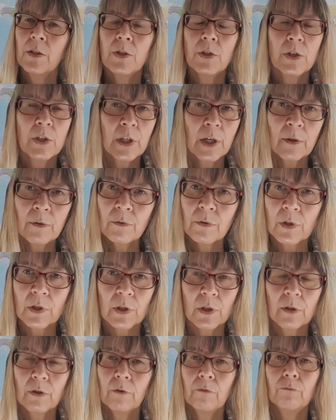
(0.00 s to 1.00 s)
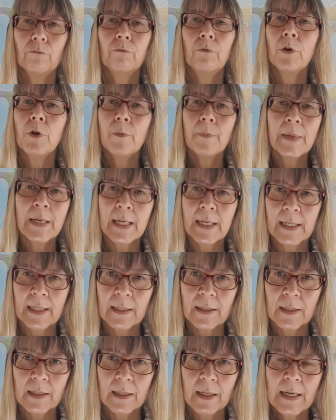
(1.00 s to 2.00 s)
Don't
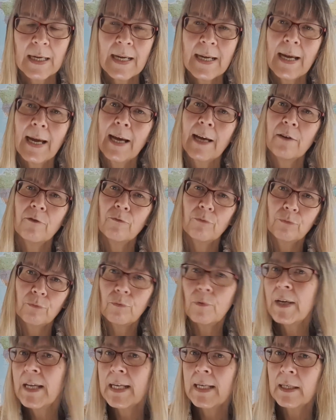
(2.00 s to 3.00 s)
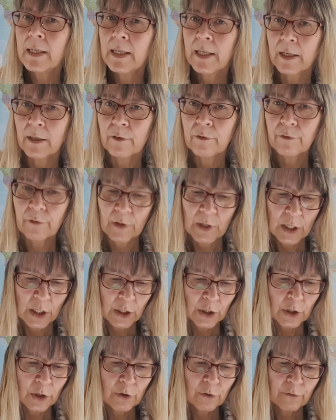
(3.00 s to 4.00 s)
ruminate and relive
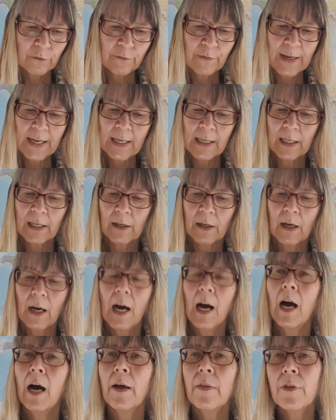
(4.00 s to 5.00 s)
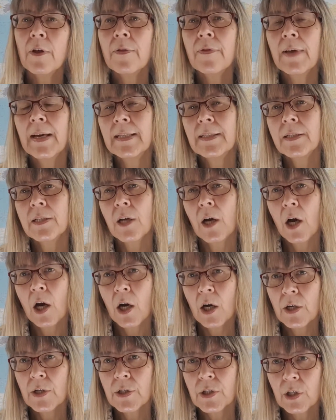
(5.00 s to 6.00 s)
your failure other than to
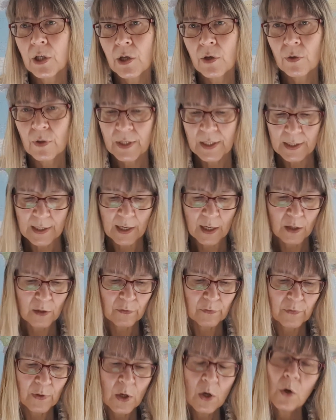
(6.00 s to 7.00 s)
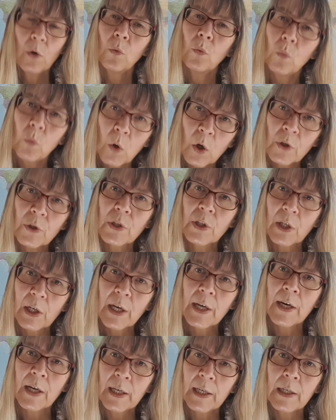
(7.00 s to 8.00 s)
ask yourself, what
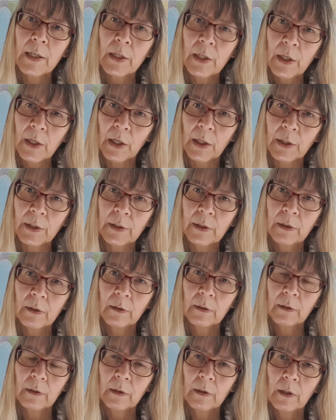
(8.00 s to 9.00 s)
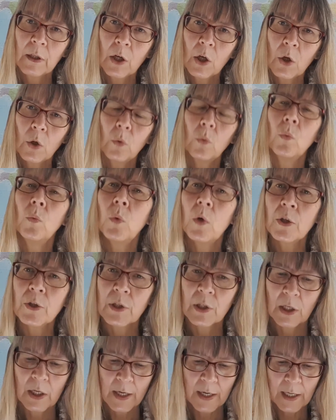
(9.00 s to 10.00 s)
can I learn?
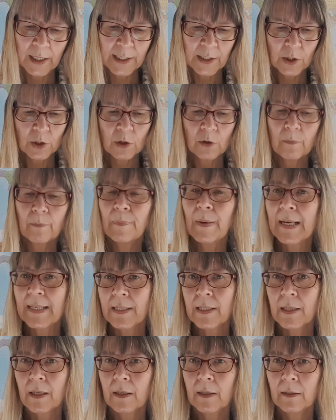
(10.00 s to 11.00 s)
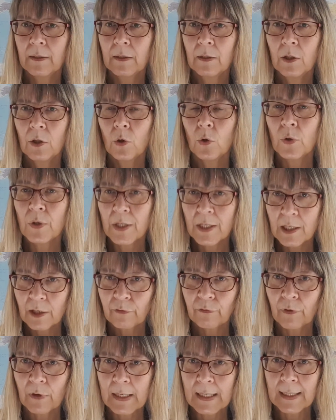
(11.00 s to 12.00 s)
What can I do better or
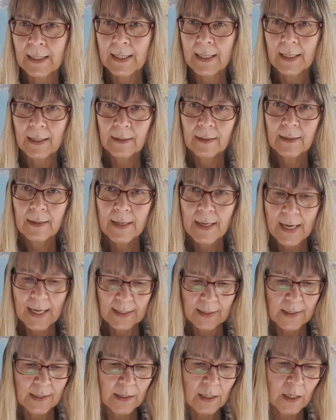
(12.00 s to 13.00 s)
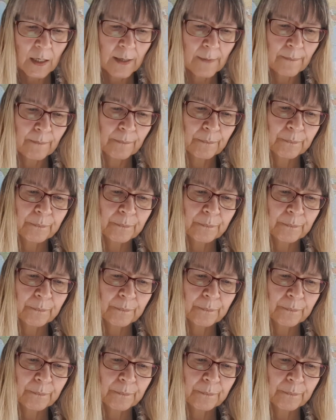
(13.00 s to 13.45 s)
differently next time?